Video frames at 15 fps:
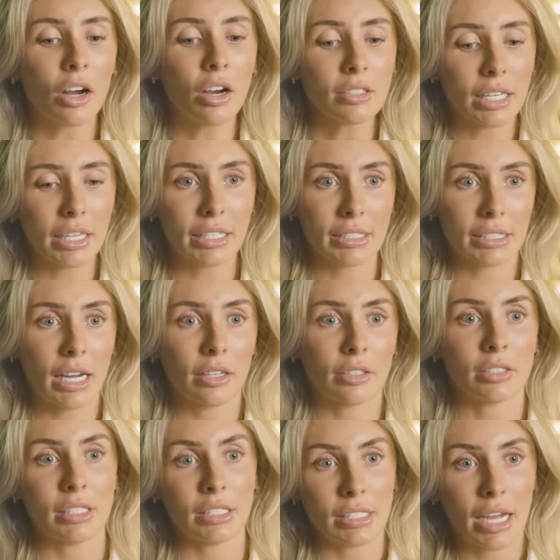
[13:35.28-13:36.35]
Can't take his dad
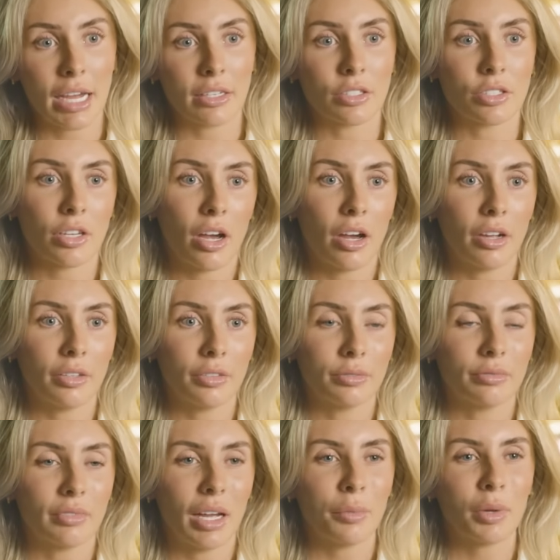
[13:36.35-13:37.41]
because he's dead, so I'm
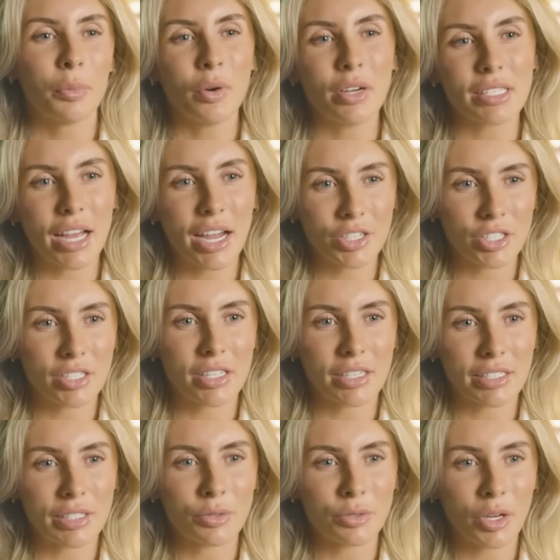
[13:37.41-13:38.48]
going to put his ashes in
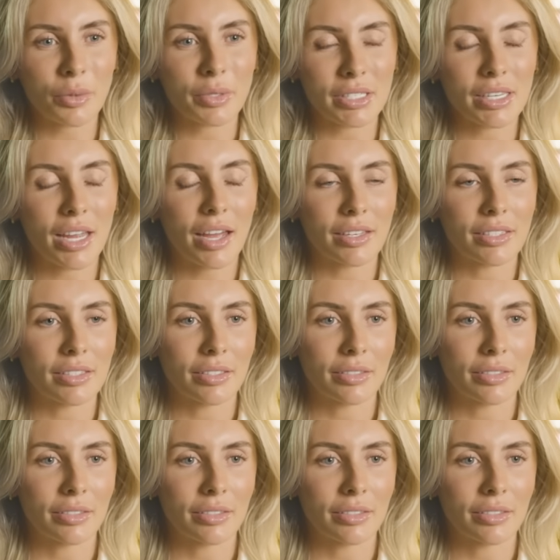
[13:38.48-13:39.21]
a dildo instead.